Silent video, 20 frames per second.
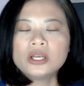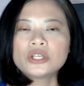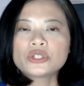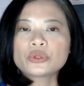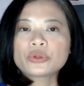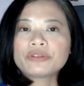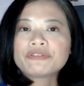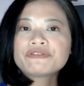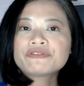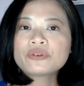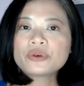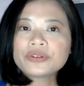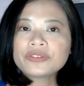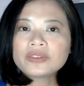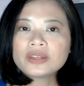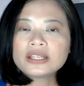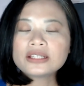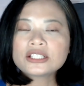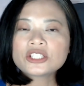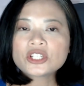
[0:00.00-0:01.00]
So the fourth
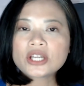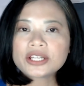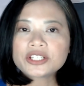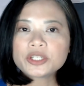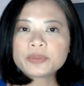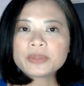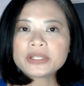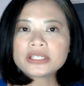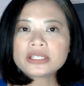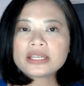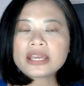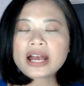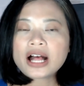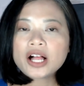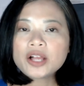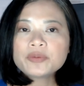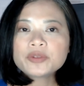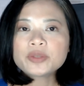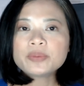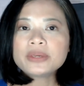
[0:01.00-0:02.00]
thing that ChatGPT
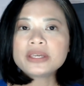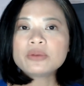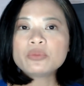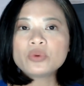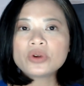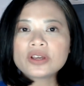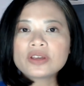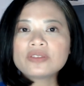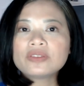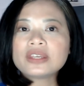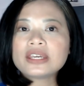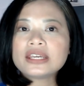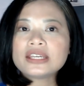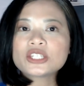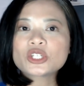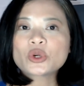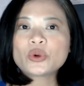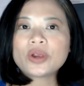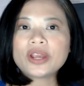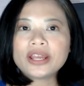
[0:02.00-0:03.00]
helps me with
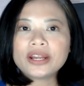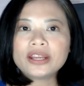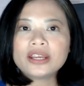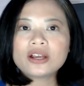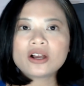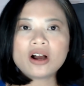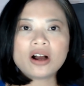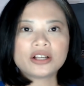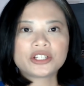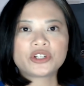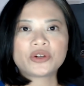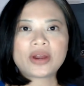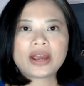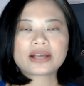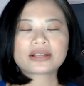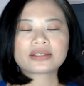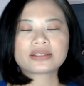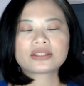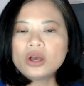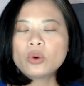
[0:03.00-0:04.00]
is creating
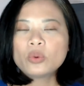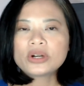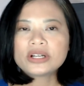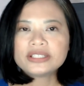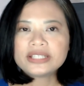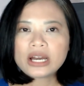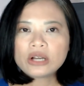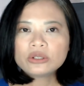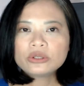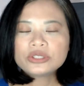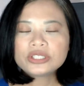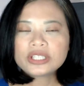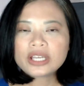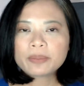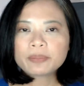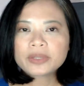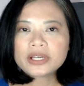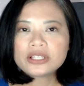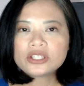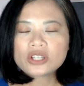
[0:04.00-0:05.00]
contracts. When I download
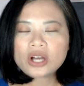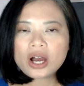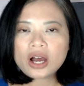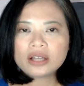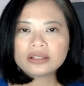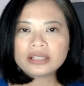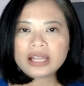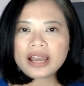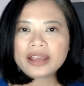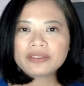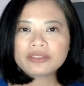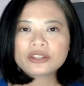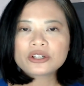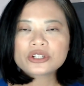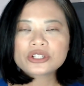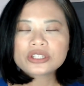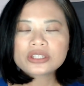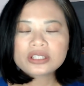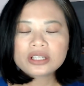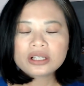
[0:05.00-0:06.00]
templates online,
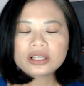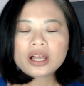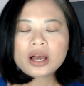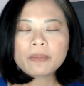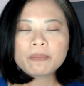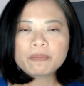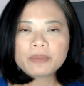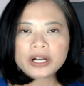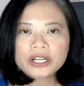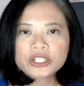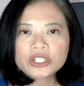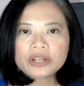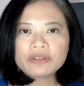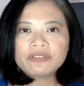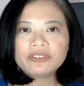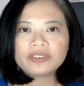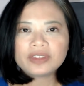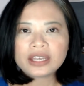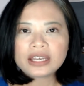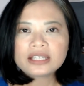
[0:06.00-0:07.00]
there's still a bunch of
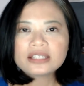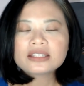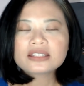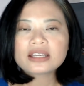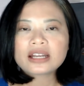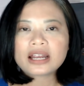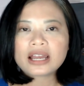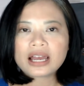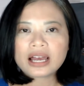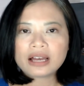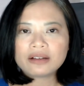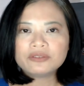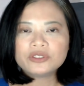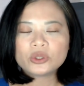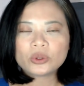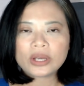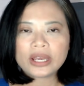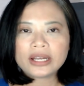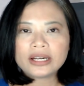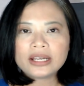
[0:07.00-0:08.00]
things that I have
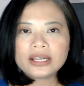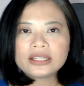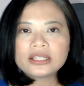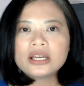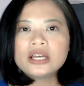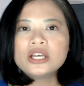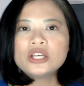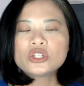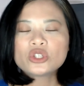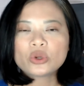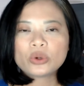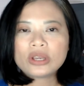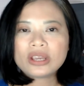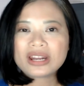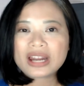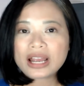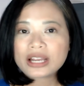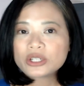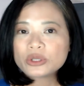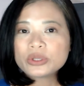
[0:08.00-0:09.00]
to edit, so
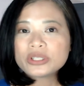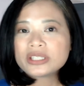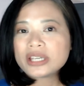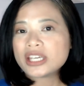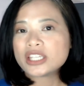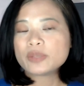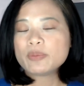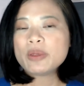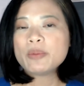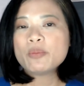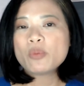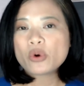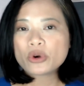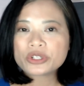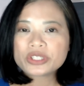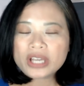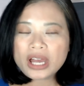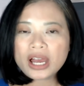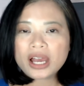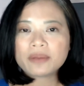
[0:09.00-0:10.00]
it actually takes me
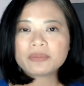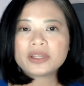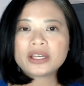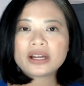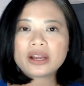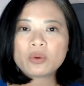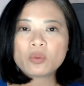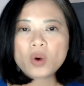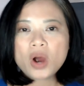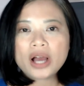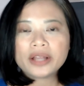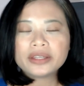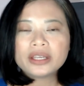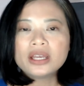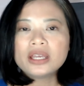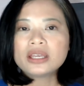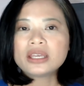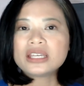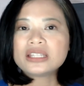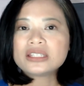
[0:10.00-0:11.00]
more time than I want.
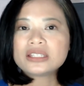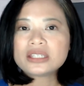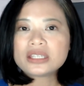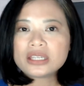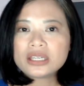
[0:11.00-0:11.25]
It's